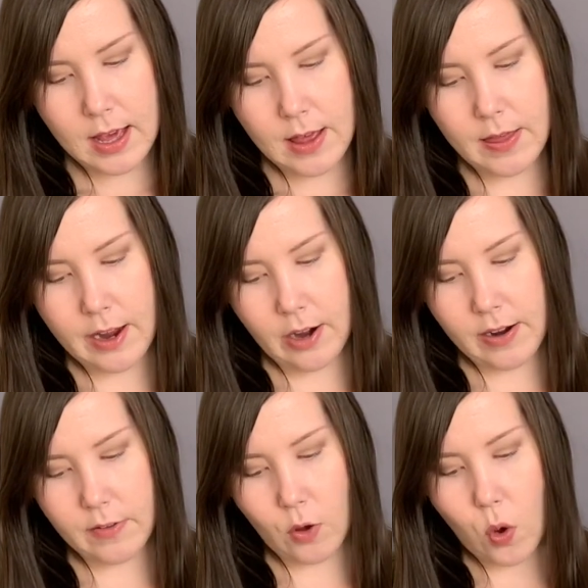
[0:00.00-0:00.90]
There
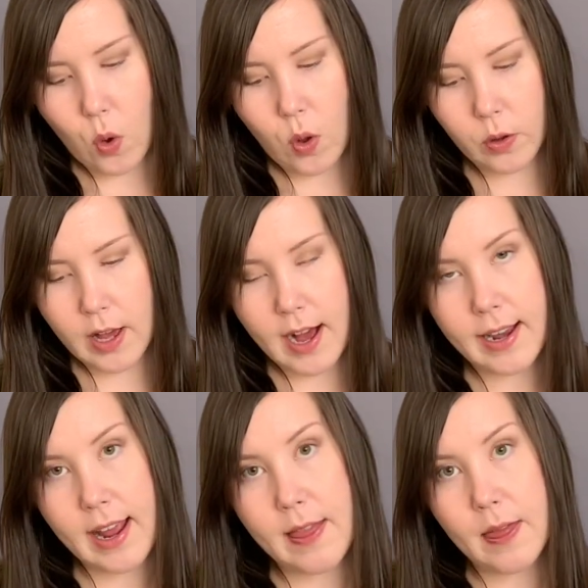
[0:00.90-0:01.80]
is a hole
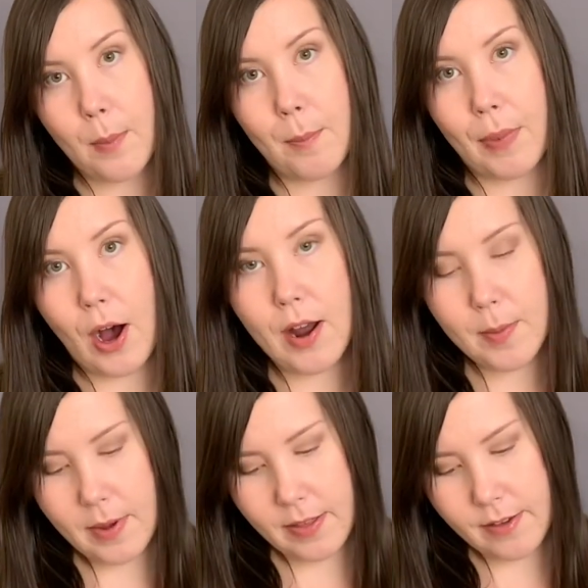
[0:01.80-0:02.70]
cut in the
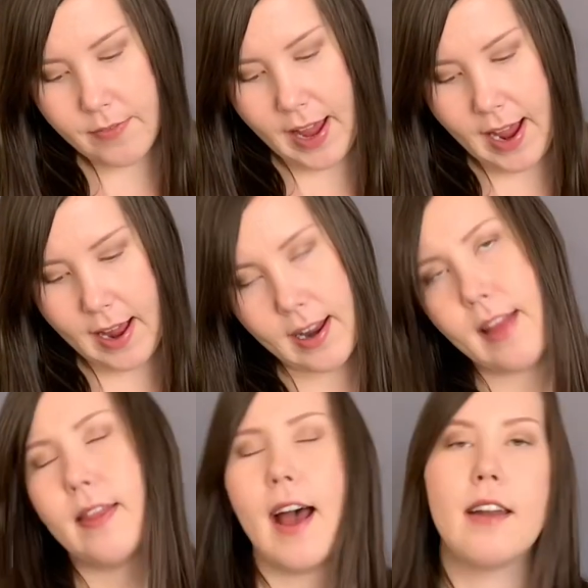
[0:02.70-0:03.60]
bottom of the van
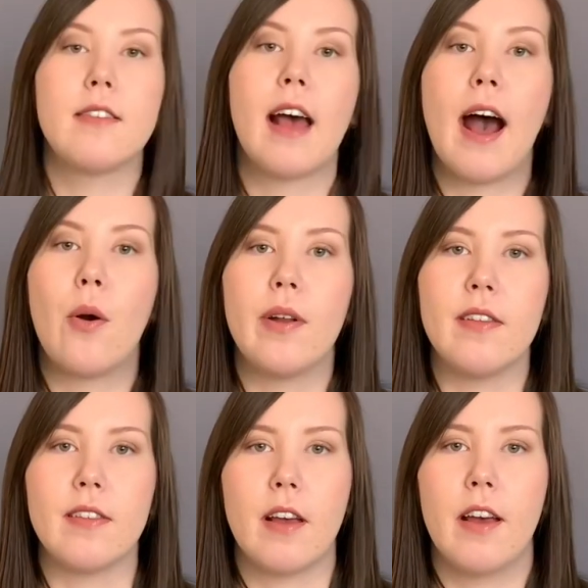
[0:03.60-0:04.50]
and that is how it is